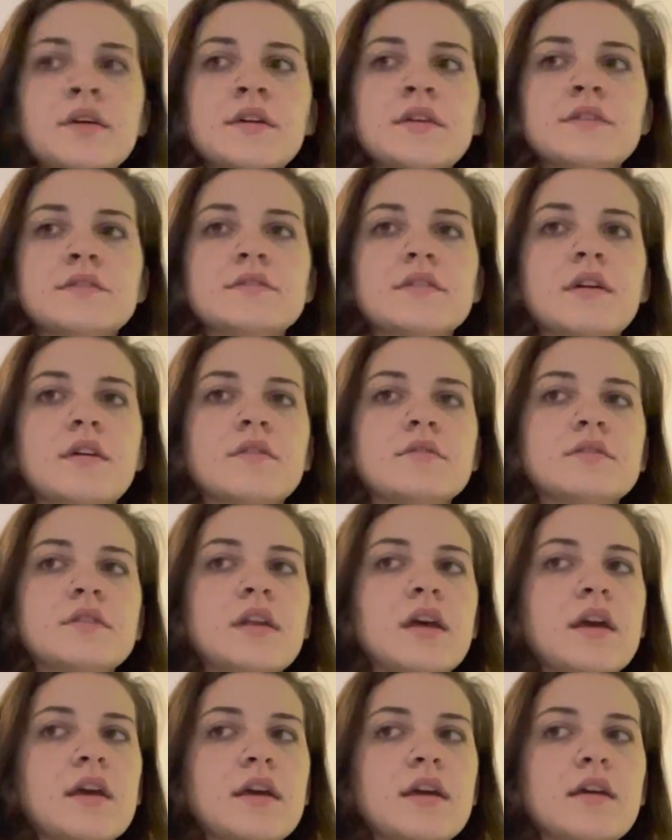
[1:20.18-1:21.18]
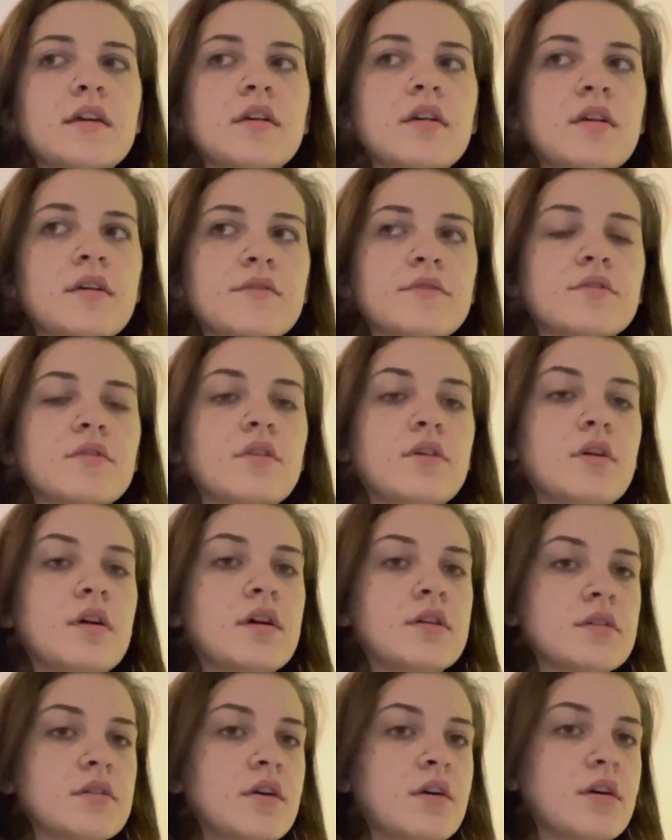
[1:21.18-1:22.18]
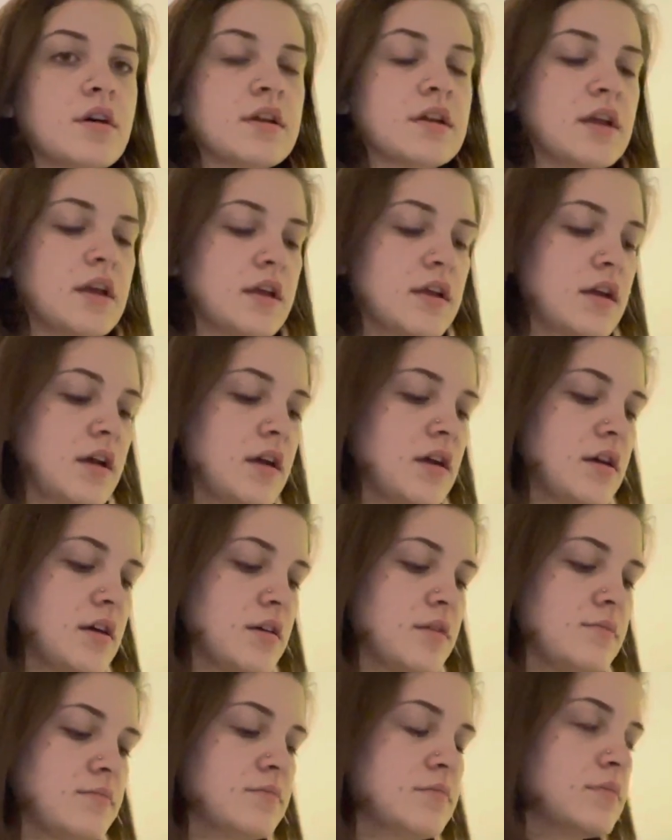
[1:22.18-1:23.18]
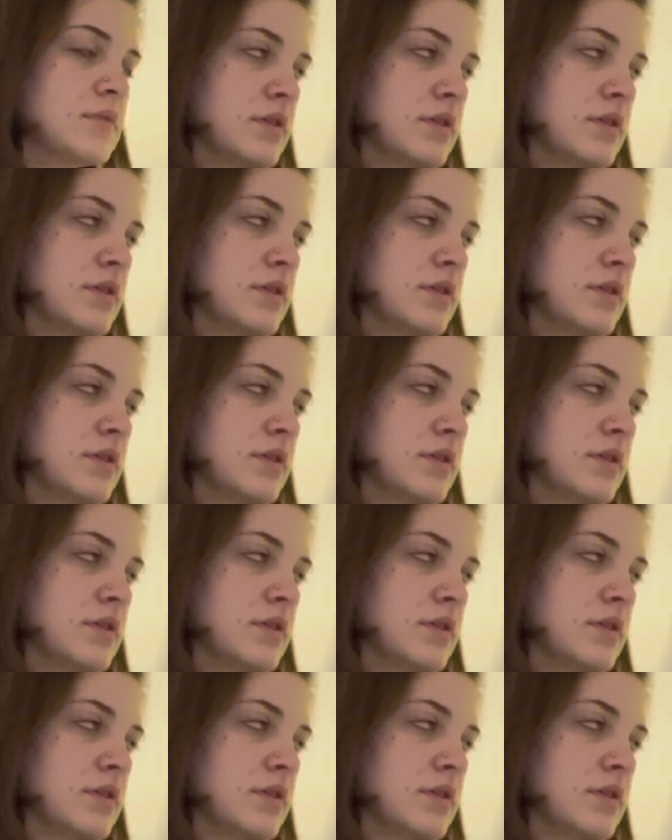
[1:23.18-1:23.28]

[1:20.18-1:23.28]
So today I've got a 9 a.m.